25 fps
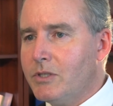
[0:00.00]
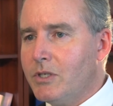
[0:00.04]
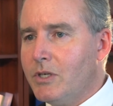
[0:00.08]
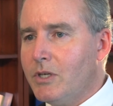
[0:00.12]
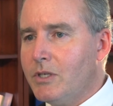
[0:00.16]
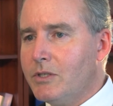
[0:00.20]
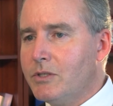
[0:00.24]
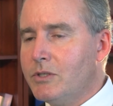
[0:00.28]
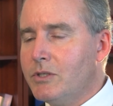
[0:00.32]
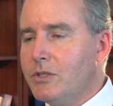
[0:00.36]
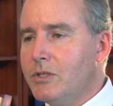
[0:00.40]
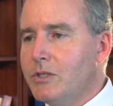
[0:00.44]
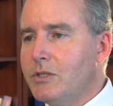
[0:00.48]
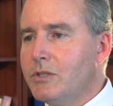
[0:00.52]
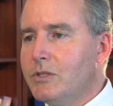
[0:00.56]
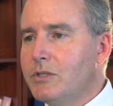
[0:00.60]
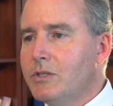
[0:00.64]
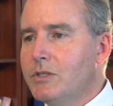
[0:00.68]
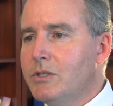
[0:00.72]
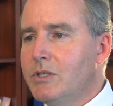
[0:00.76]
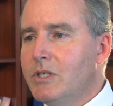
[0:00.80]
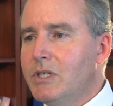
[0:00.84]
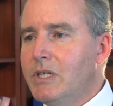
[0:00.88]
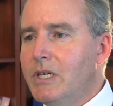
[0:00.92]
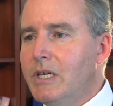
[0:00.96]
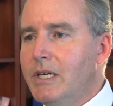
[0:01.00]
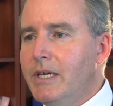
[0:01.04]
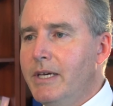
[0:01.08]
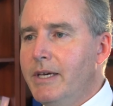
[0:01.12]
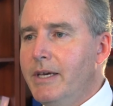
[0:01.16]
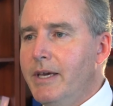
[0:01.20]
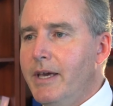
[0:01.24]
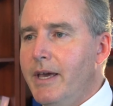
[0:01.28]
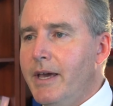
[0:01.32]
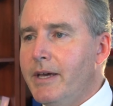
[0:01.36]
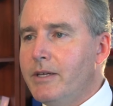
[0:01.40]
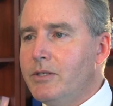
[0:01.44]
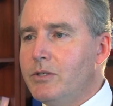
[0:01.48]
cultures,
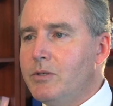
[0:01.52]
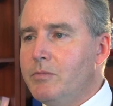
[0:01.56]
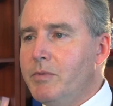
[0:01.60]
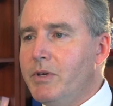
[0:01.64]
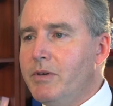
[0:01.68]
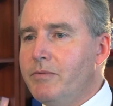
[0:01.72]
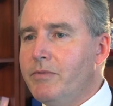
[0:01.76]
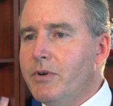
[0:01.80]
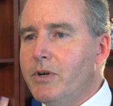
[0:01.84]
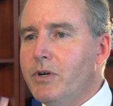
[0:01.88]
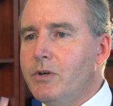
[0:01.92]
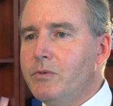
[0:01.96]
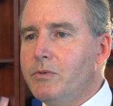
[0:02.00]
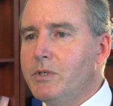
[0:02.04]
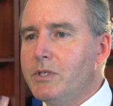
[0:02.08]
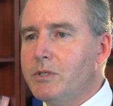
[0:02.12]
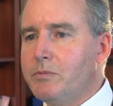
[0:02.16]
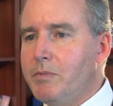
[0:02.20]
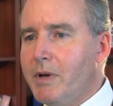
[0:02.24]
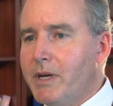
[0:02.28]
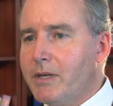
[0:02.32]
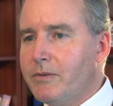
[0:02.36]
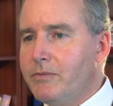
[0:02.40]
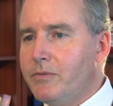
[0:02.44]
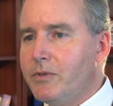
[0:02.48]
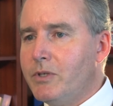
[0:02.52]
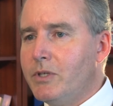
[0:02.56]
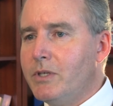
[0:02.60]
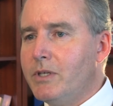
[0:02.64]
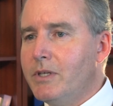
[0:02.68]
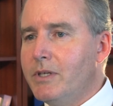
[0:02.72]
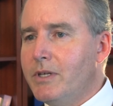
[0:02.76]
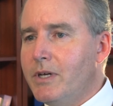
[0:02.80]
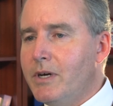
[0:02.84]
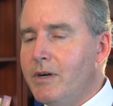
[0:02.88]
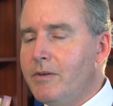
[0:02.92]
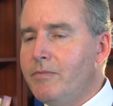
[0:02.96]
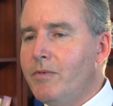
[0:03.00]
and to be very respectful
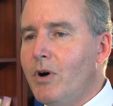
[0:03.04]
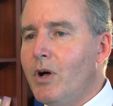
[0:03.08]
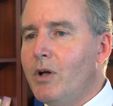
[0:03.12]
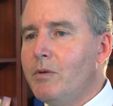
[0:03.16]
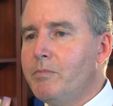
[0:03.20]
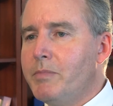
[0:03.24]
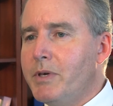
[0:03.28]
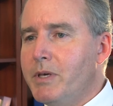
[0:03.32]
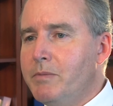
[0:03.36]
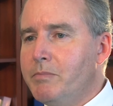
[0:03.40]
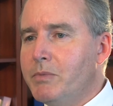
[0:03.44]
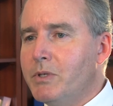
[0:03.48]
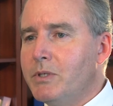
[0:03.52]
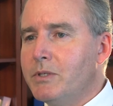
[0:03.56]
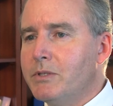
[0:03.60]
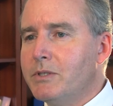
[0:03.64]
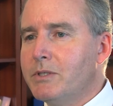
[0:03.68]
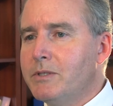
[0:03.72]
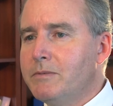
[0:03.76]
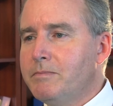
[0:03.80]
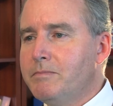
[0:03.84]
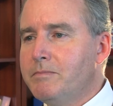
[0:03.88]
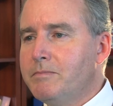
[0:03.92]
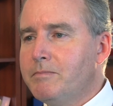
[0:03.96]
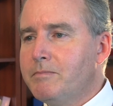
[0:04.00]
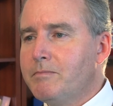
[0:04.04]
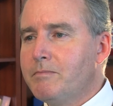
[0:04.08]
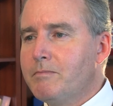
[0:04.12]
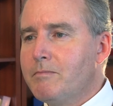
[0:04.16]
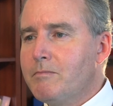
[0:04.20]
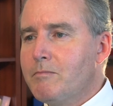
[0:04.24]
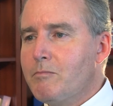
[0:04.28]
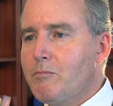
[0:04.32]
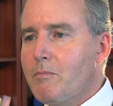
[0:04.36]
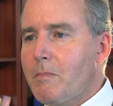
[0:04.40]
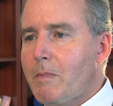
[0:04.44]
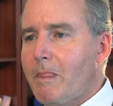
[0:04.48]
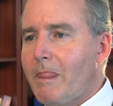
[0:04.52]
of all peoples.
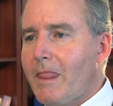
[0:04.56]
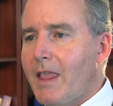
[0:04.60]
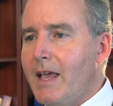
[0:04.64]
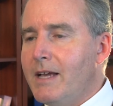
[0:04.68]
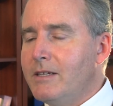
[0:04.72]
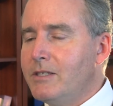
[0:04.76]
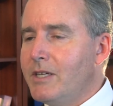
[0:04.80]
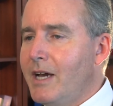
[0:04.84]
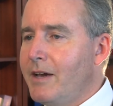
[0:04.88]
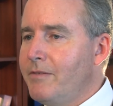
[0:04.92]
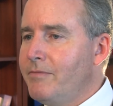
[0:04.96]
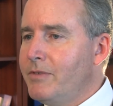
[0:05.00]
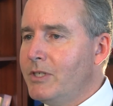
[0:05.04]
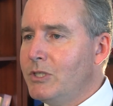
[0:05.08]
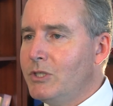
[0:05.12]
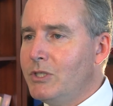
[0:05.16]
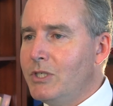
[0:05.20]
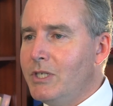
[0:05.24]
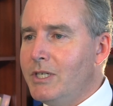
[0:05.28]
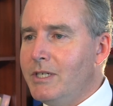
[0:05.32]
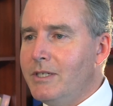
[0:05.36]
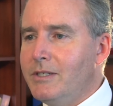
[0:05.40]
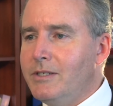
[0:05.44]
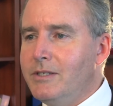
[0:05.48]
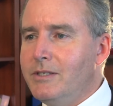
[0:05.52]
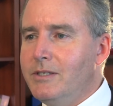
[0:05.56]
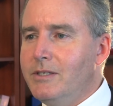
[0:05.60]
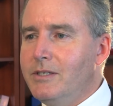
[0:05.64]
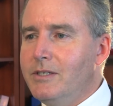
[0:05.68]
As I visited